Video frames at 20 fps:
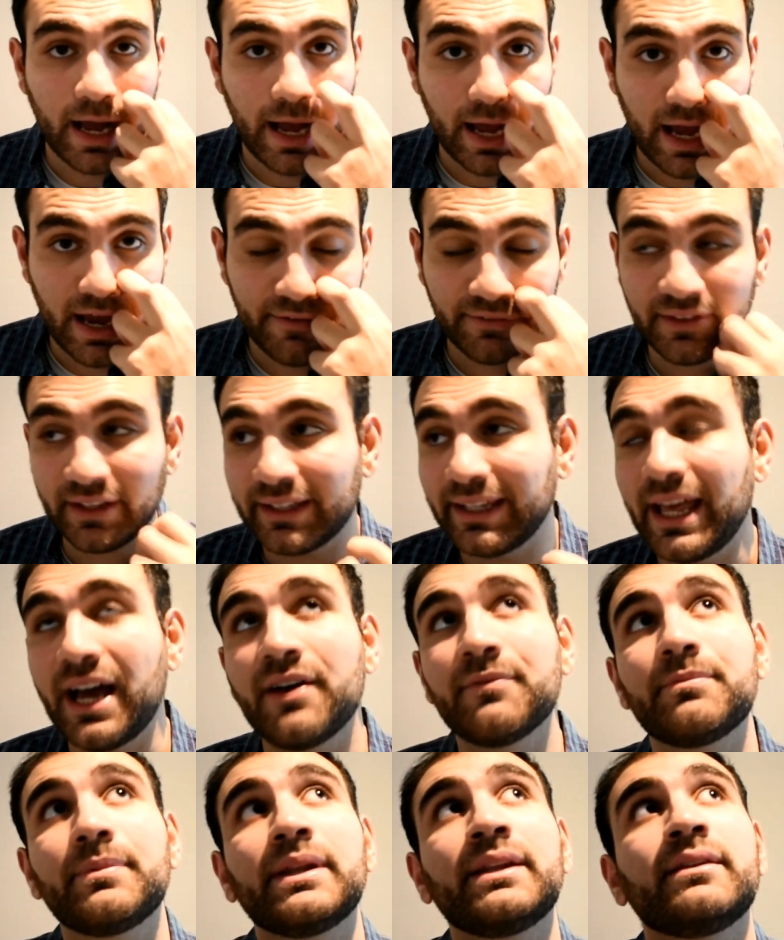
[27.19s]

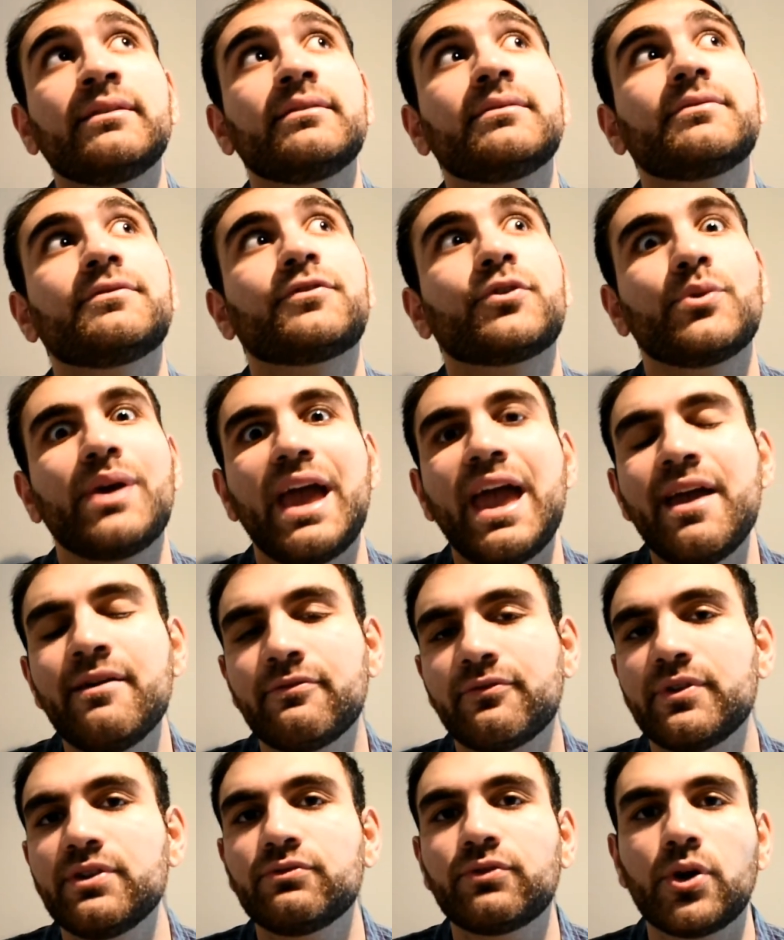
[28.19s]
I've been through
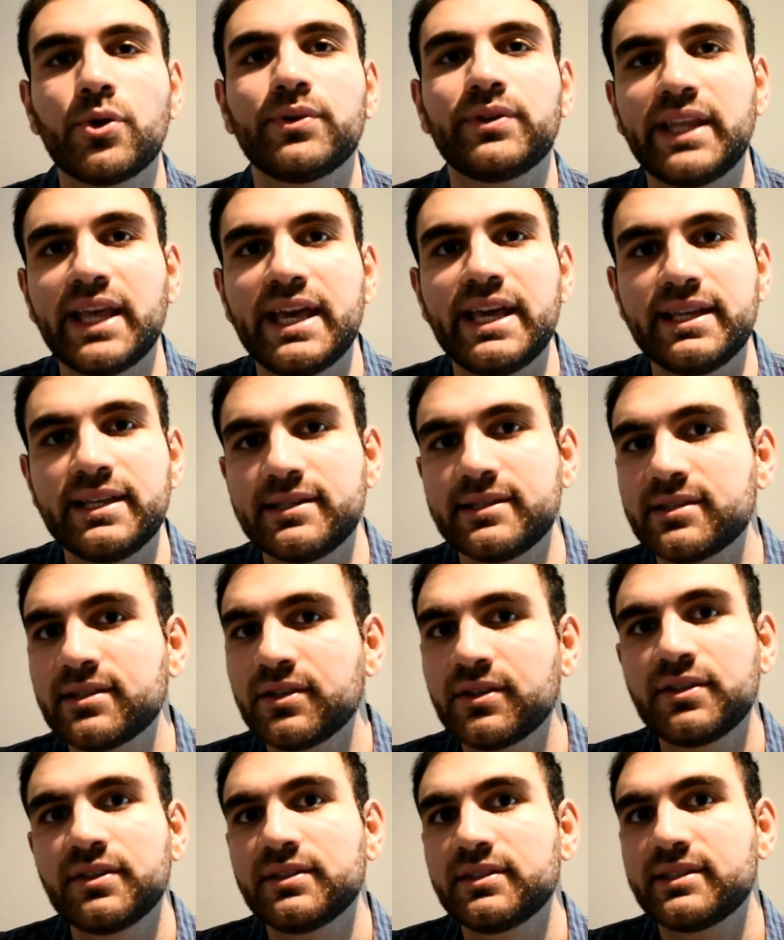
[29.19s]
every road there is
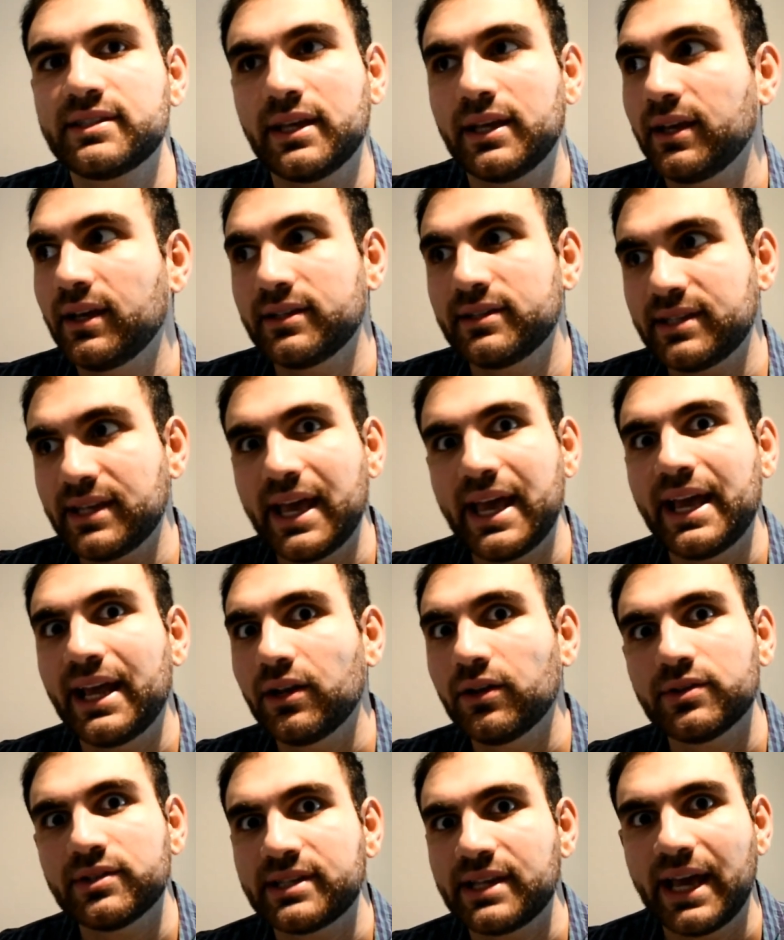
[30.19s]
to hair
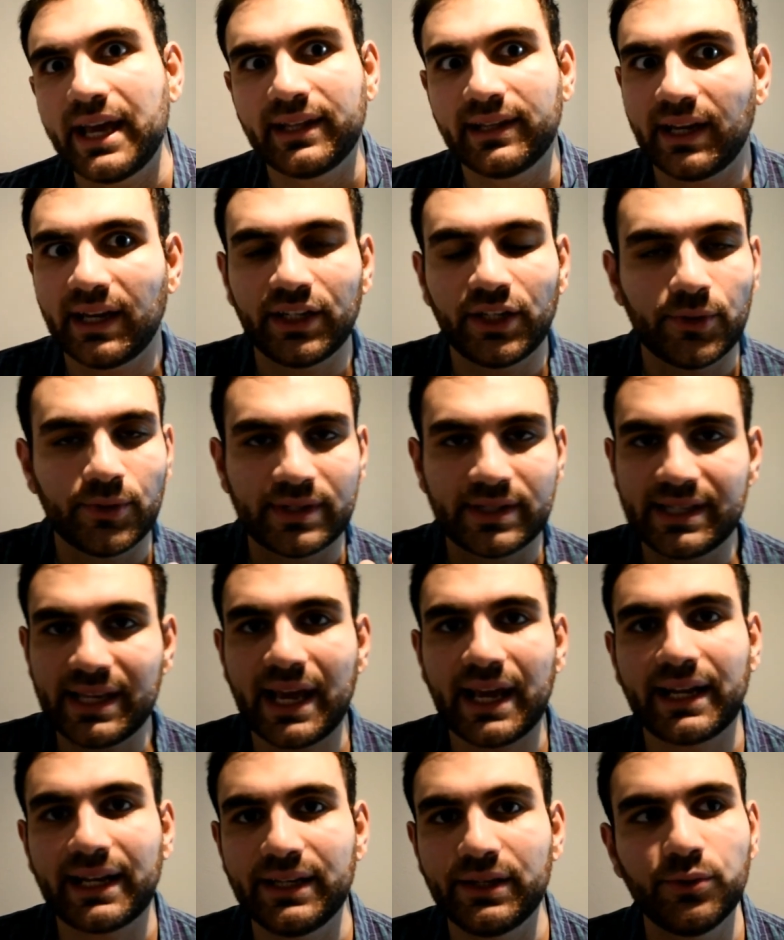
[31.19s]
loss, and I know
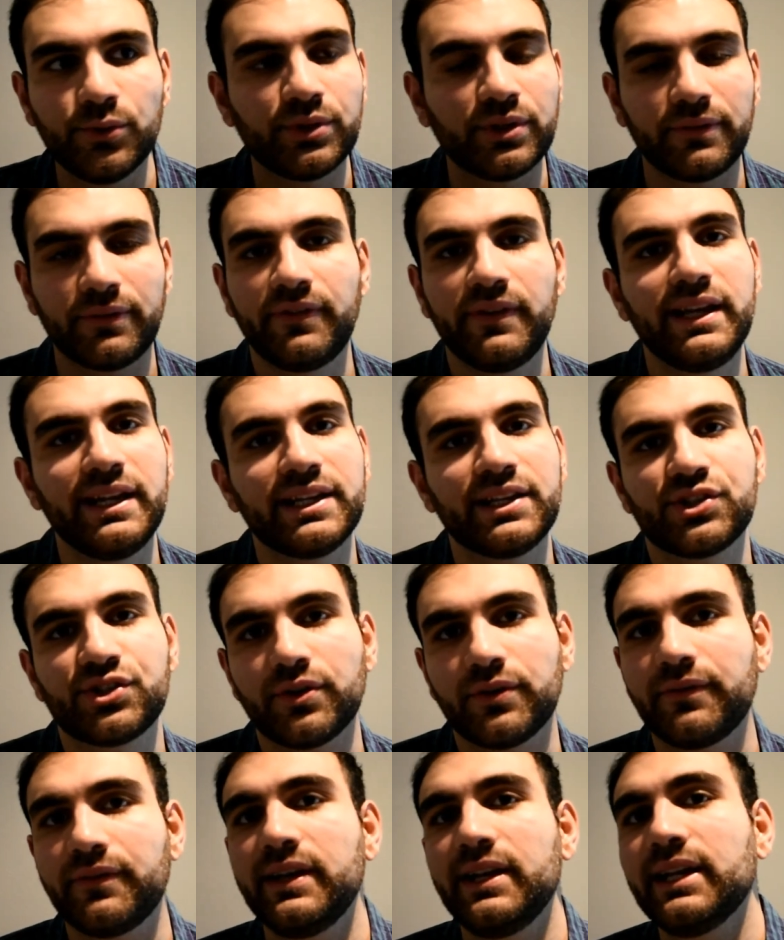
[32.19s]
exactly all the feelings you're
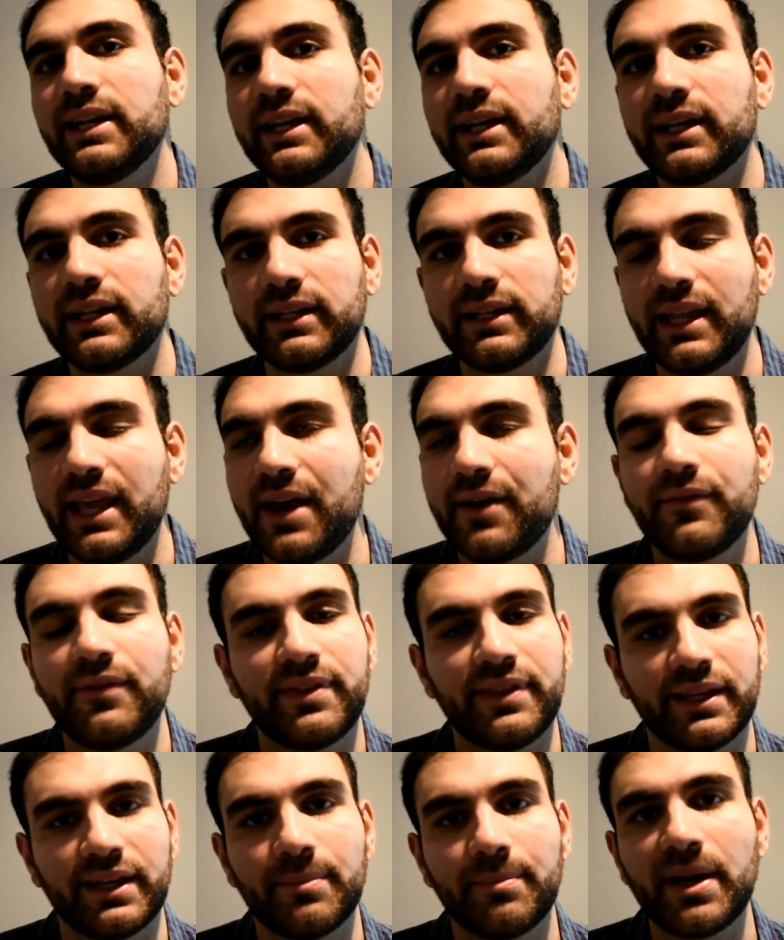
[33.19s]
feeling and
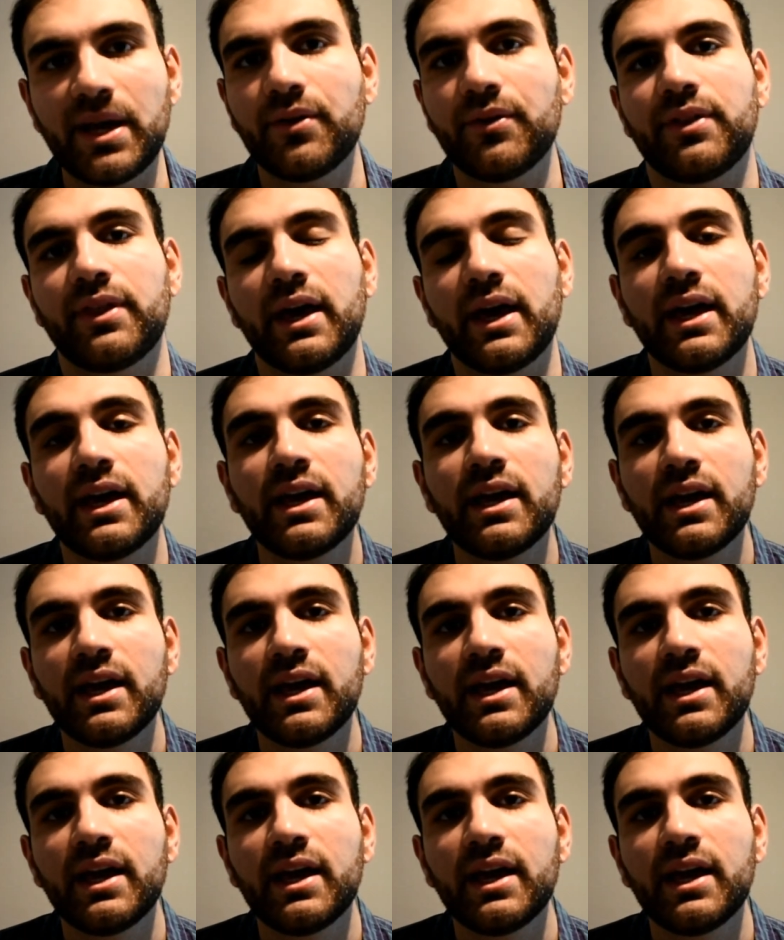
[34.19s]
everything about that.